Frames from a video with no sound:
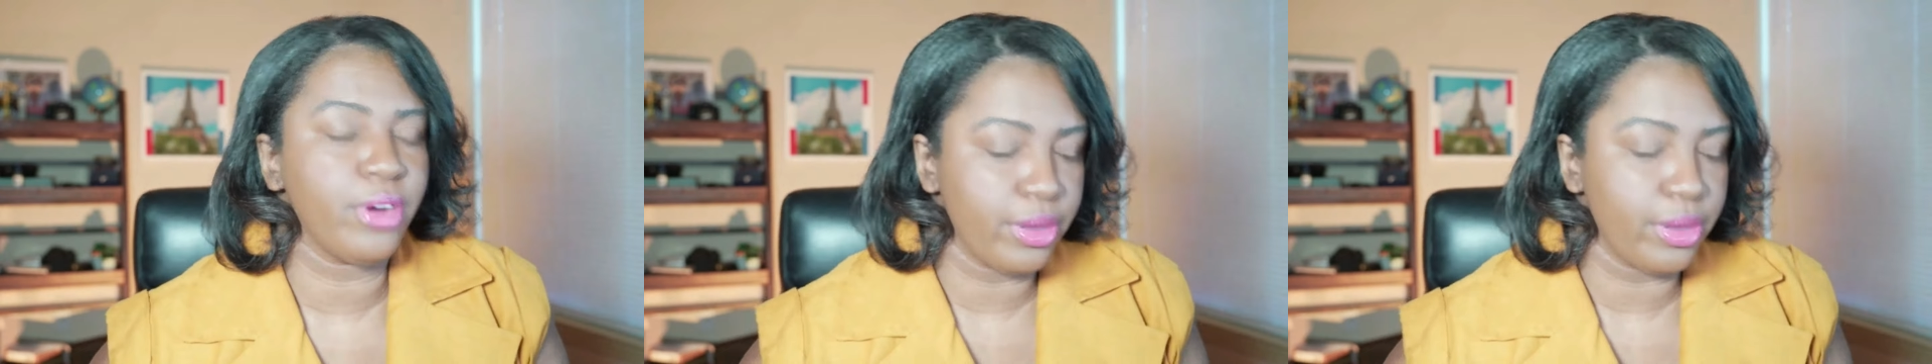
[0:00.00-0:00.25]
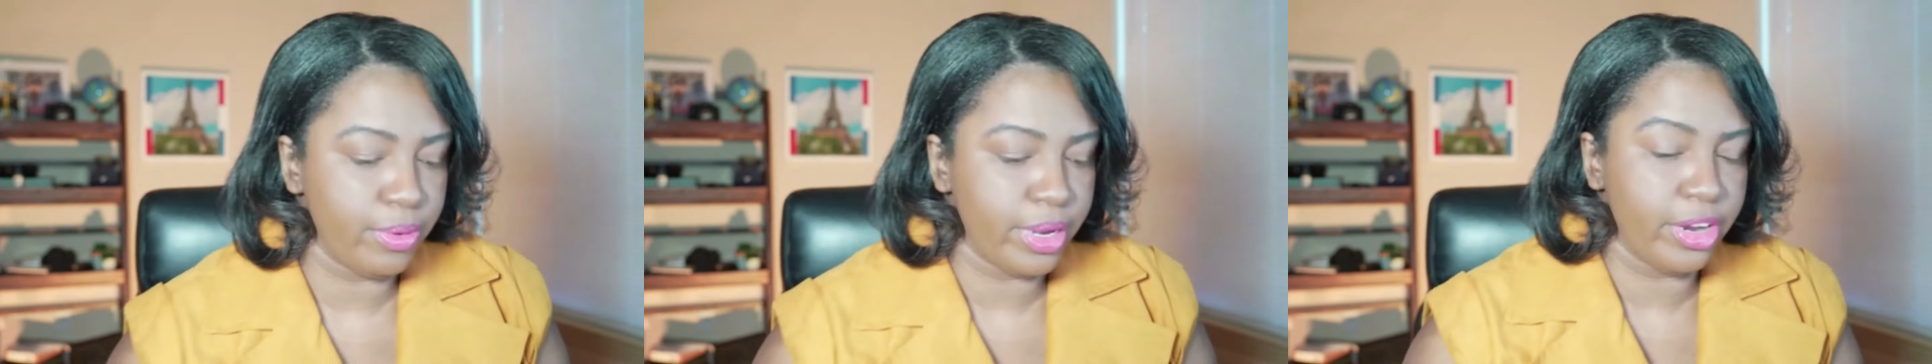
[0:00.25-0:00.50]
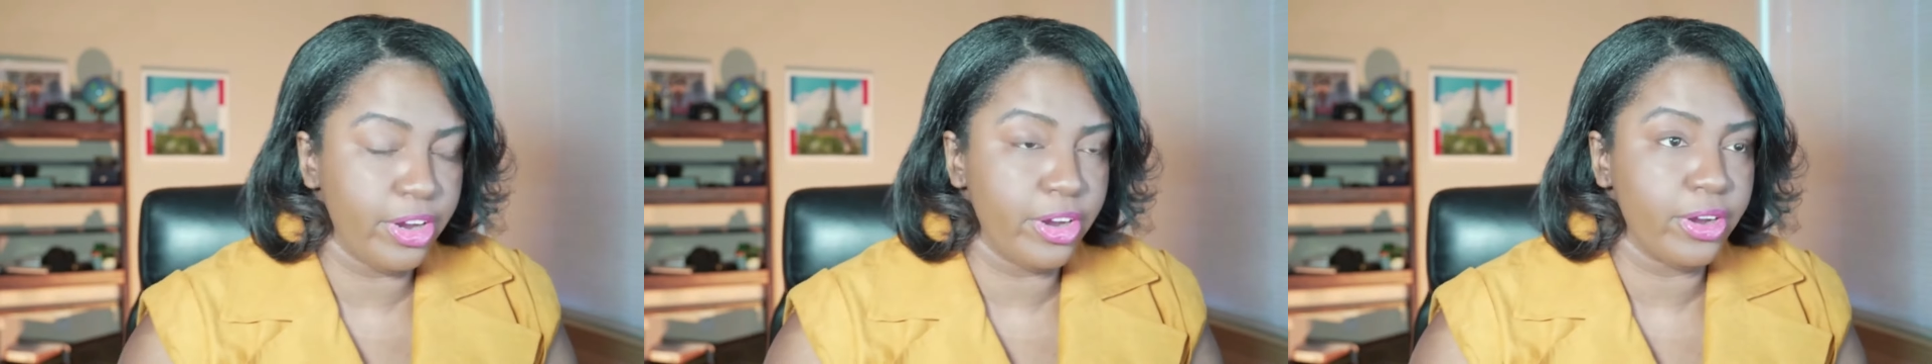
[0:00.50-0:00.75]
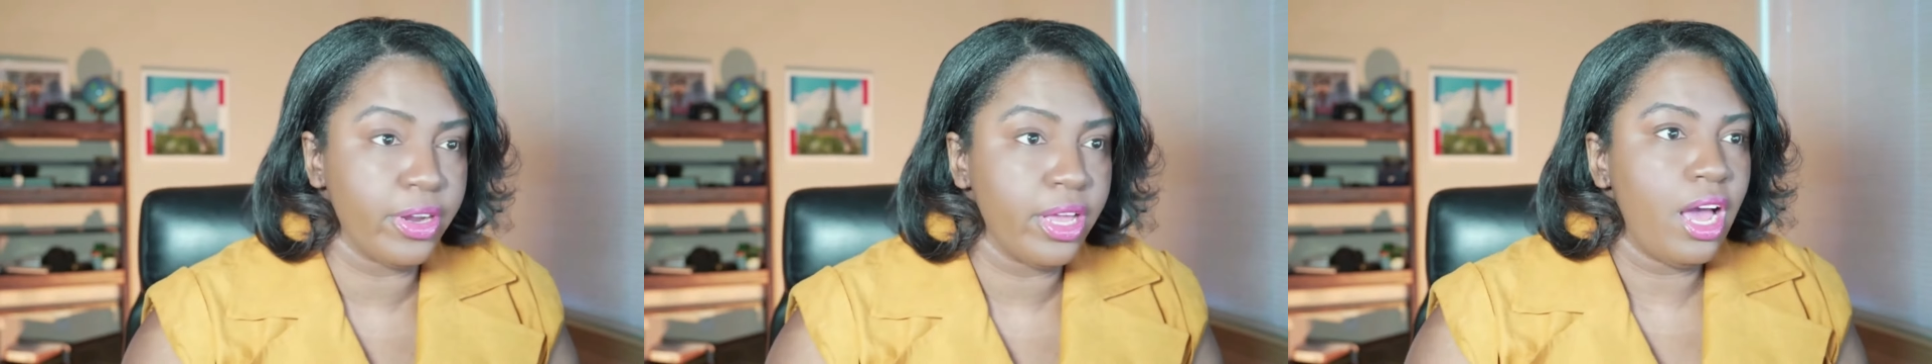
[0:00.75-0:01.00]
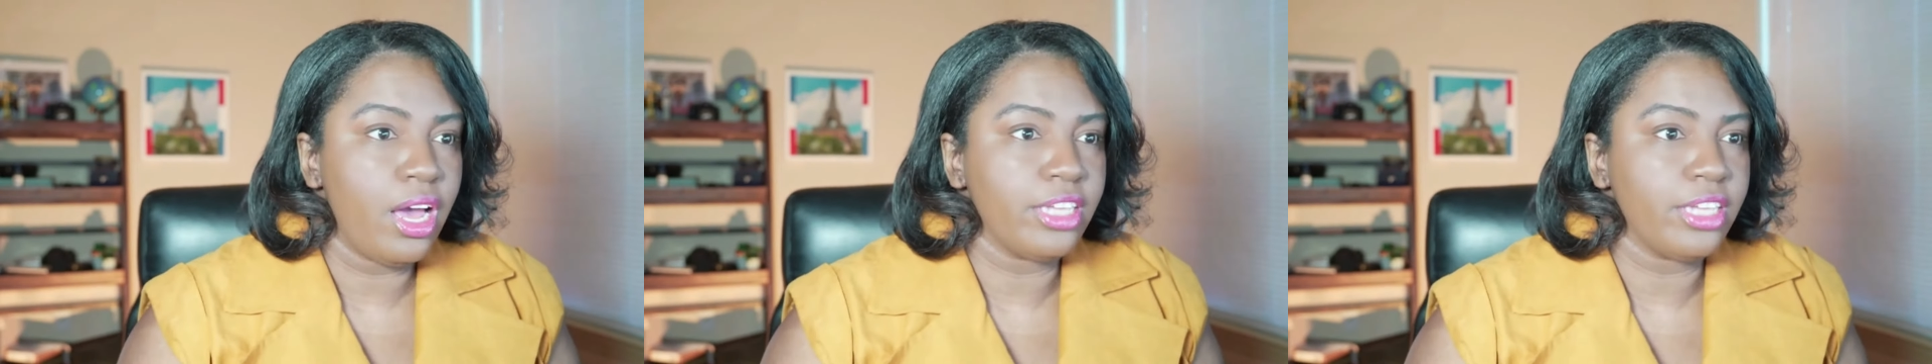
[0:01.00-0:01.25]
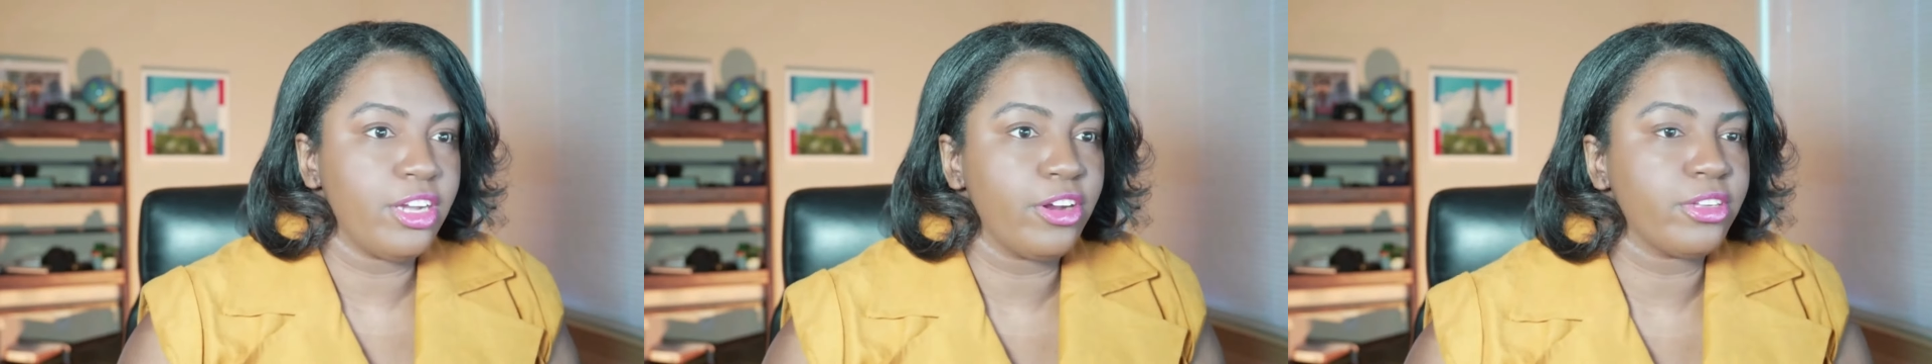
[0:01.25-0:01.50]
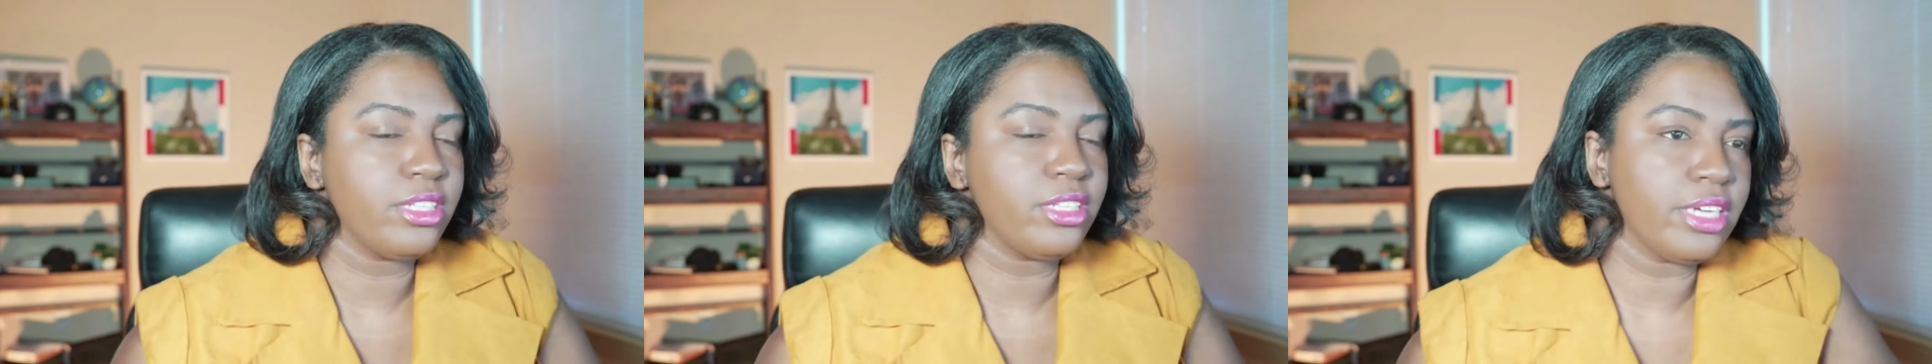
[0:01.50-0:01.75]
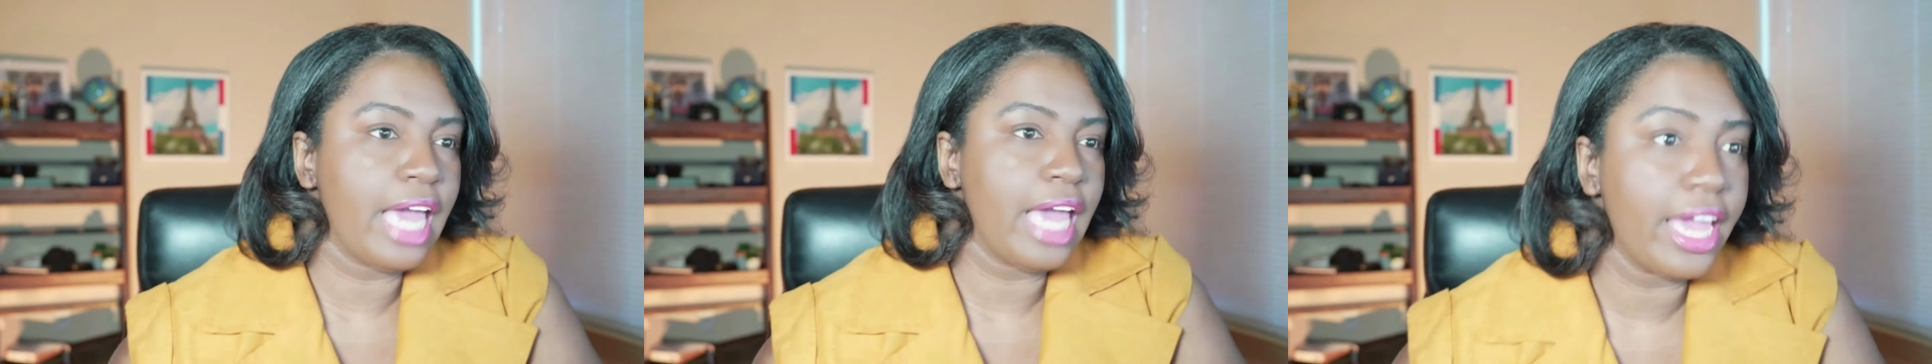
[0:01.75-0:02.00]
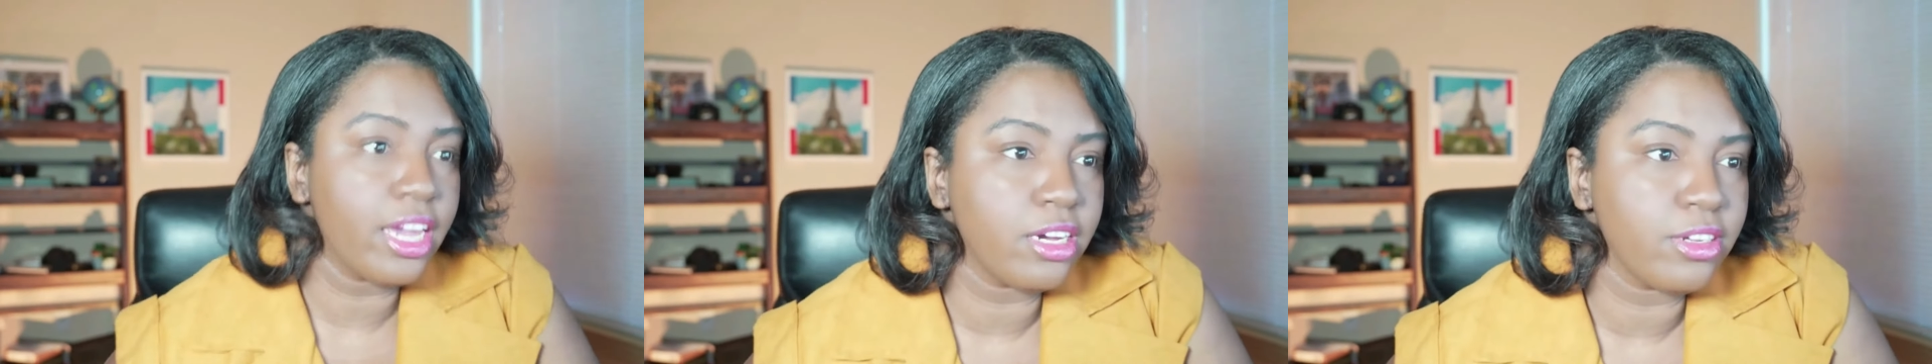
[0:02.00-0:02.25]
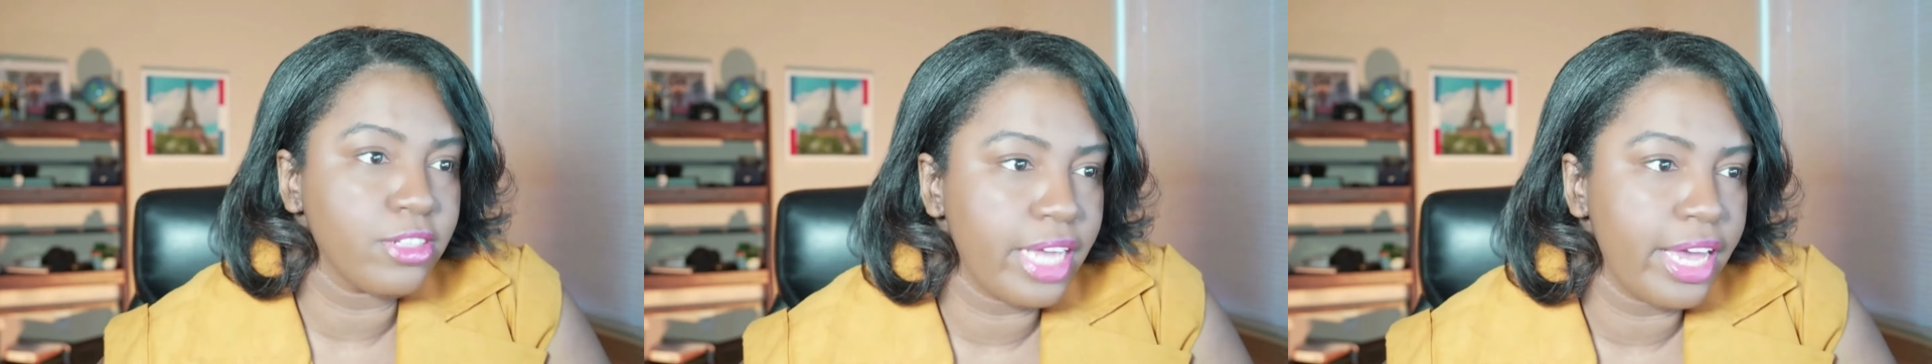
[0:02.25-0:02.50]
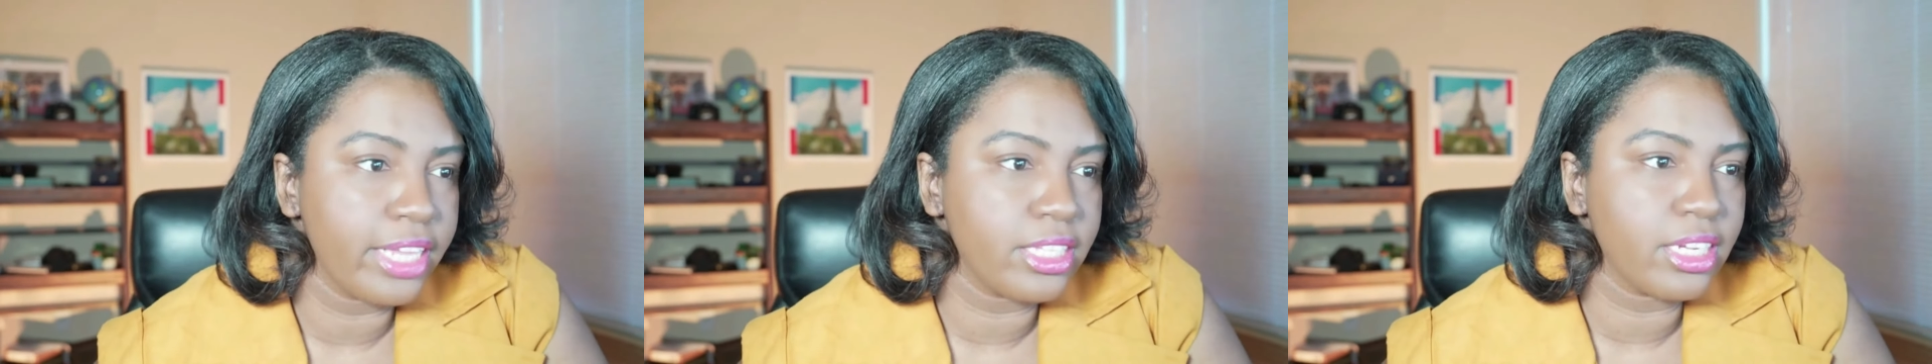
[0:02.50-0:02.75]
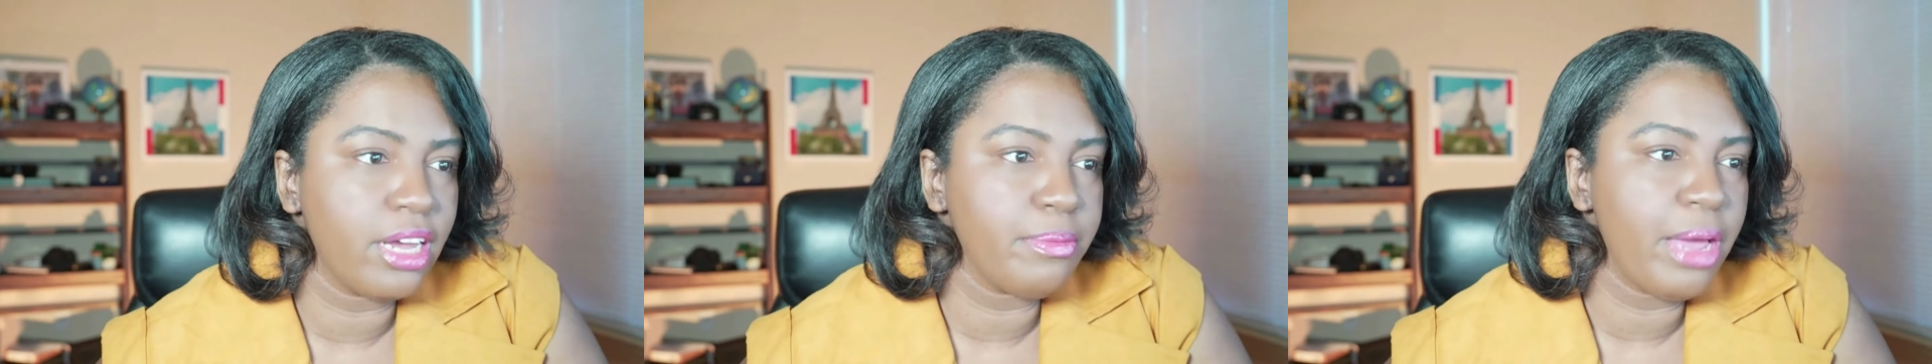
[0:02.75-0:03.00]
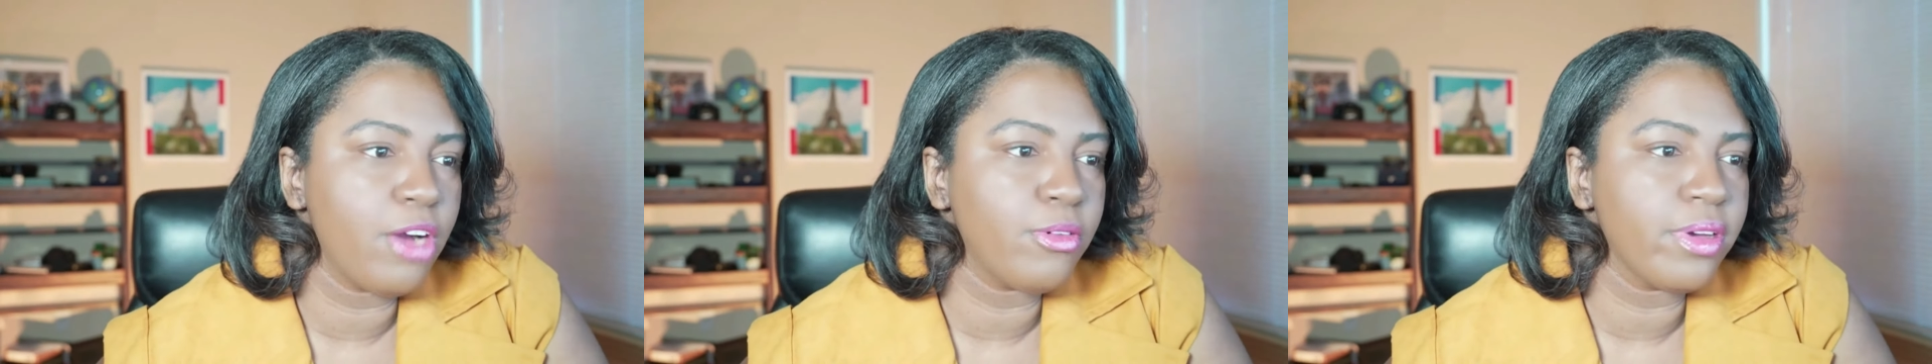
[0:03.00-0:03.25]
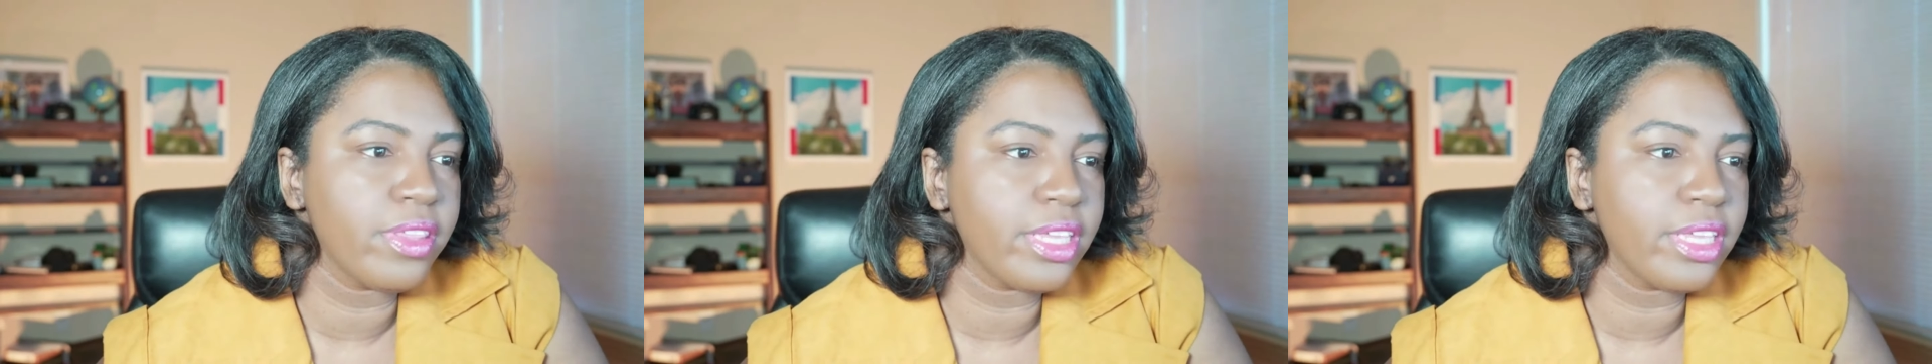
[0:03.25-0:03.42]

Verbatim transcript: where Turks and Caicos had to come out with